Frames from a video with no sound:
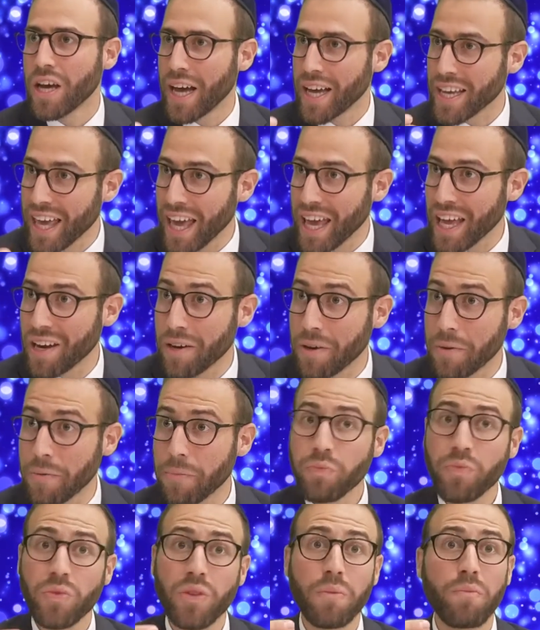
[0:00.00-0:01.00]

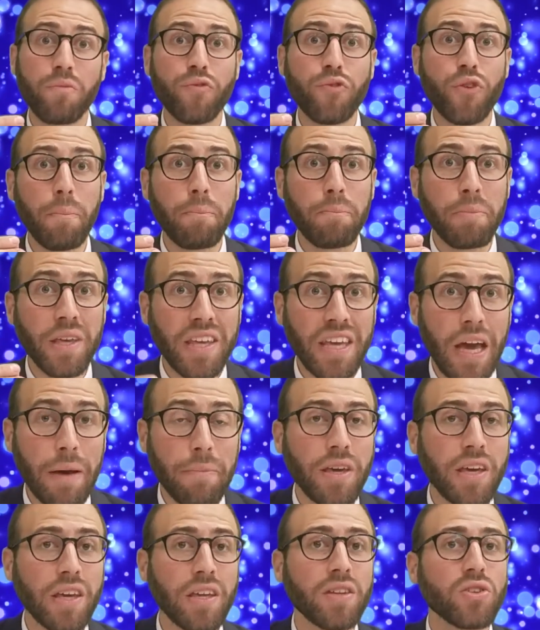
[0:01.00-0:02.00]
Again, from
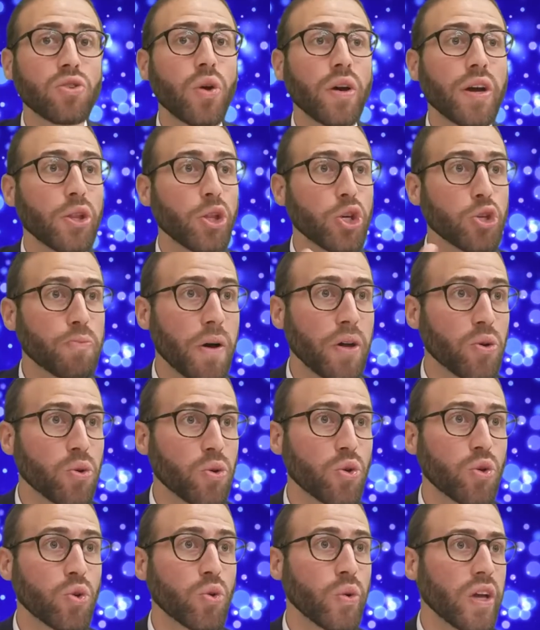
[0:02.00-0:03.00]
Binyamin to HaKadosh
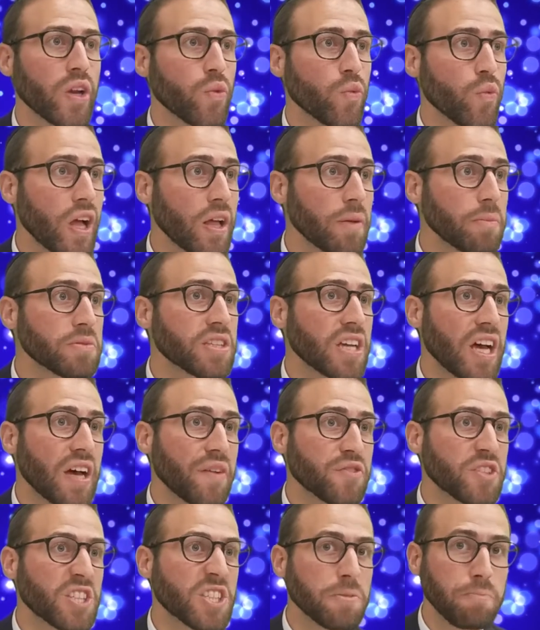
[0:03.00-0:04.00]
Baruch Hu, in realms
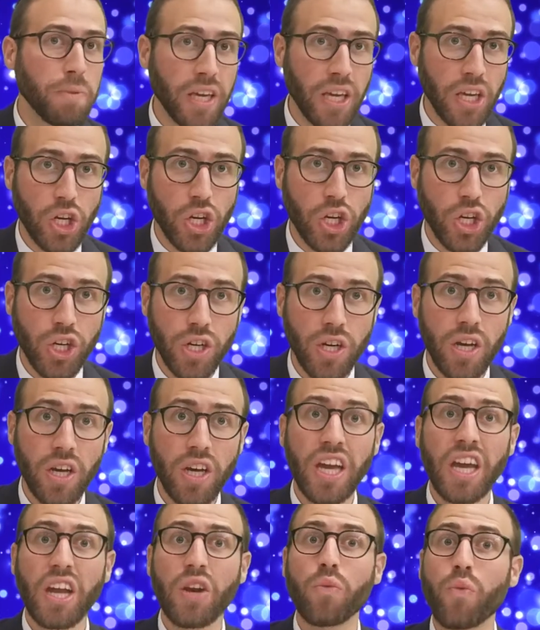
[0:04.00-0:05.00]
of speech,
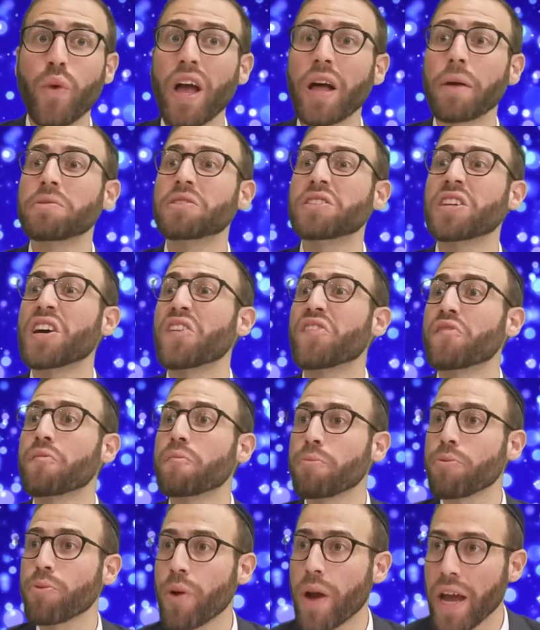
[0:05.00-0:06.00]
in realms
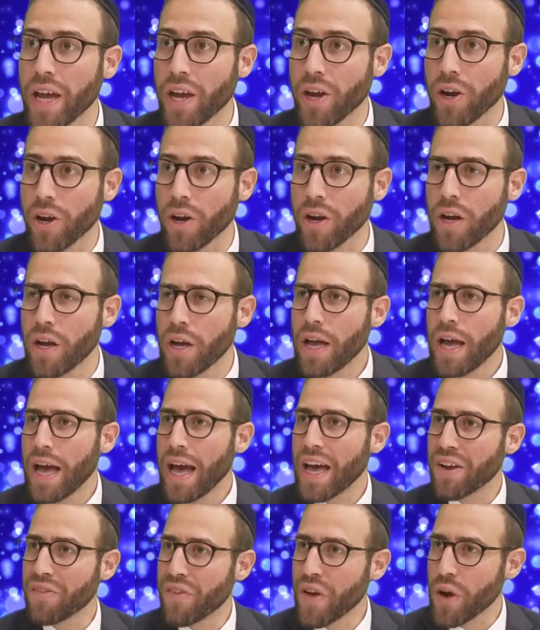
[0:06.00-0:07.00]
of prayer,
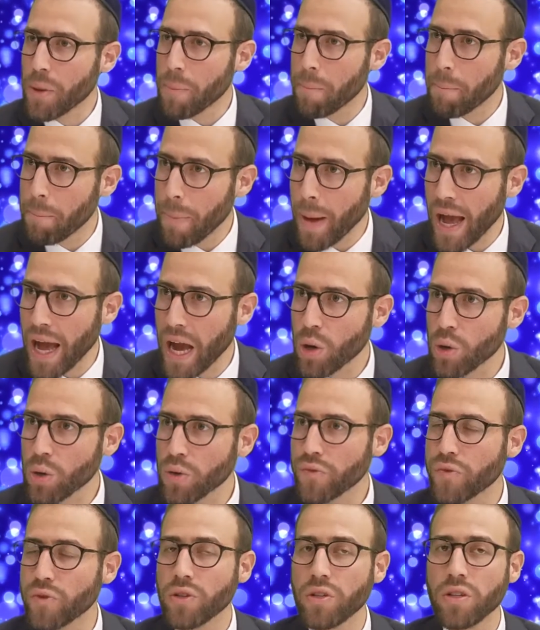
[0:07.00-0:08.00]
had a very
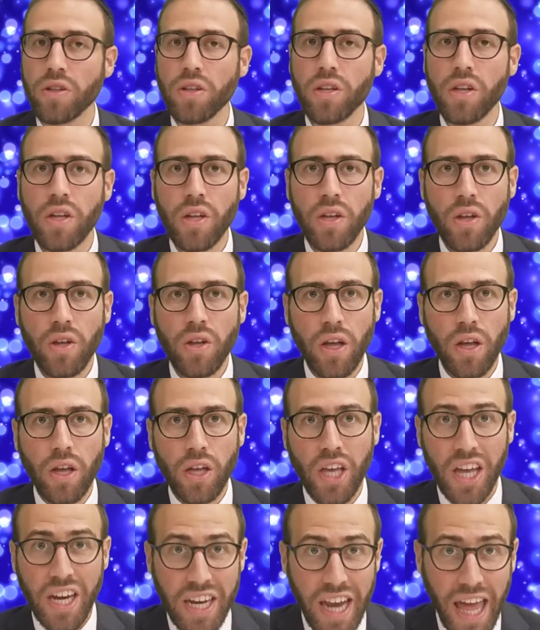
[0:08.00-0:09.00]
powerful
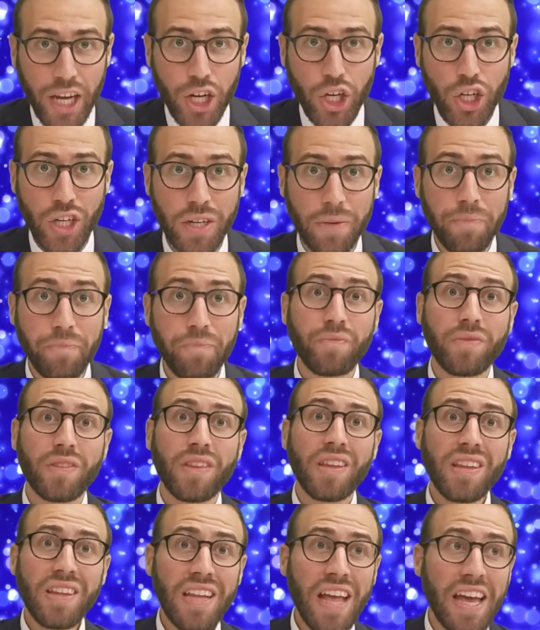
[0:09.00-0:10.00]

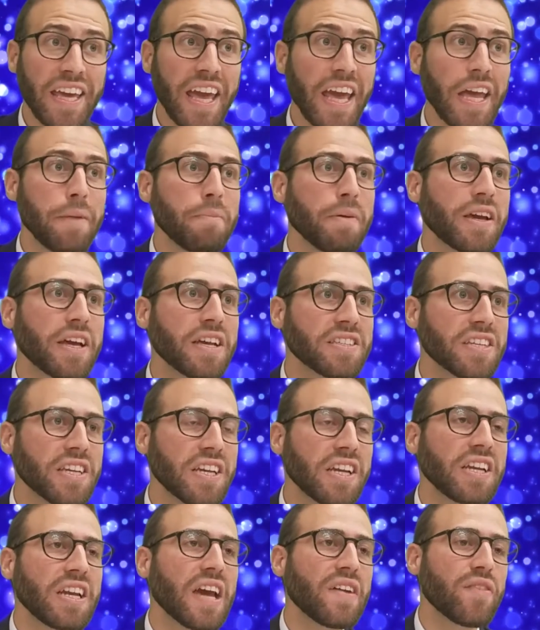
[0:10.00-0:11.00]
connection. Again, because
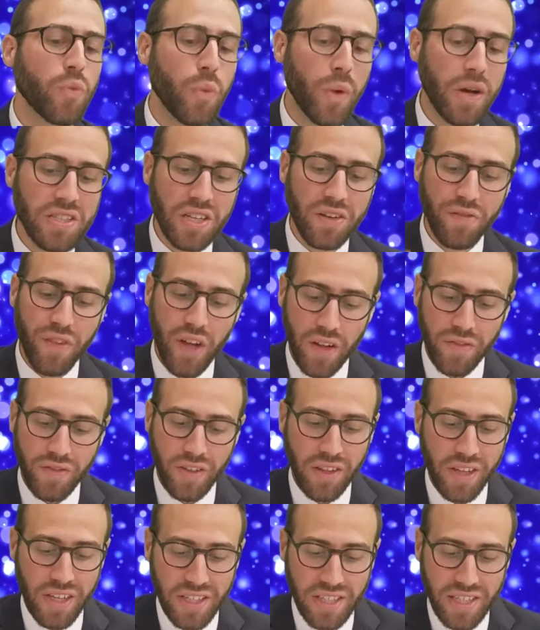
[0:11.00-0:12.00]
he never was
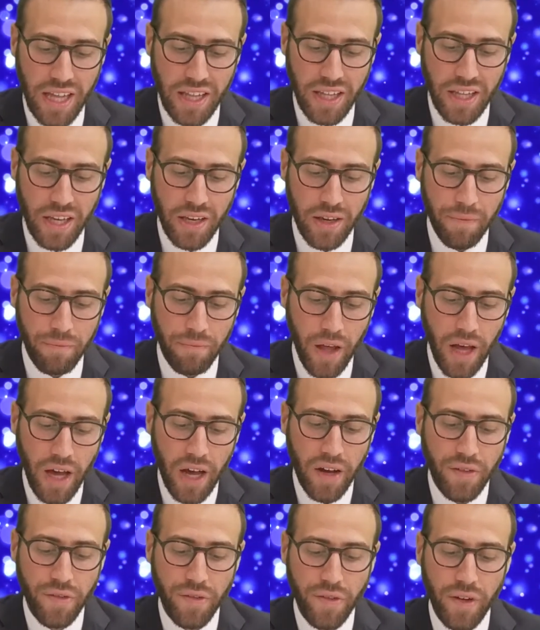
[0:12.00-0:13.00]
involved in the selling
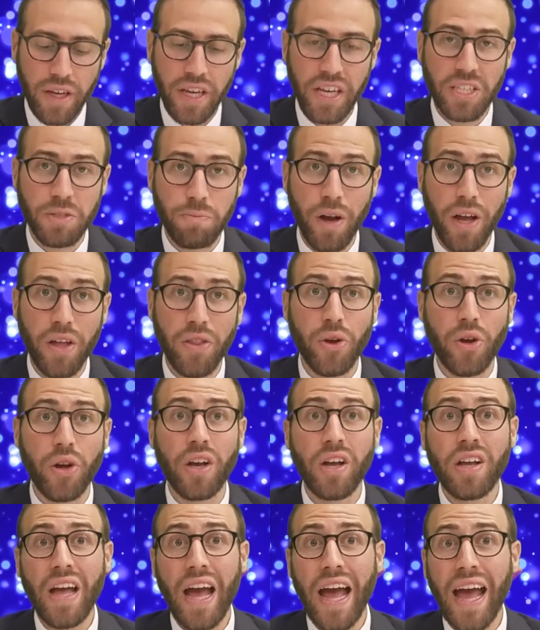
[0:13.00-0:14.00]
of his brother.